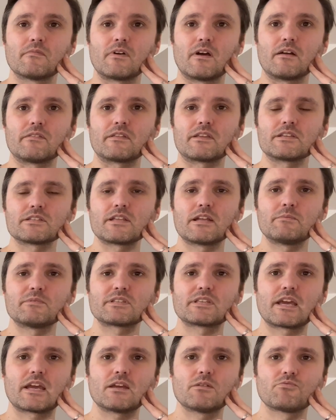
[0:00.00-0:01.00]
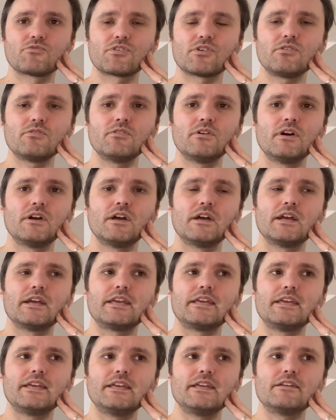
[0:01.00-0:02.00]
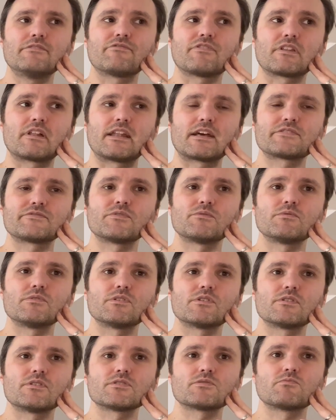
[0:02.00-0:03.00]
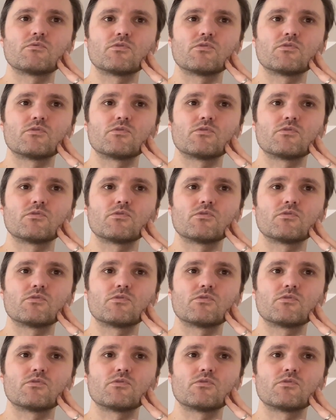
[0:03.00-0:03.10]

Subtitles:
I think his name is Gabriel. He, for the last few years,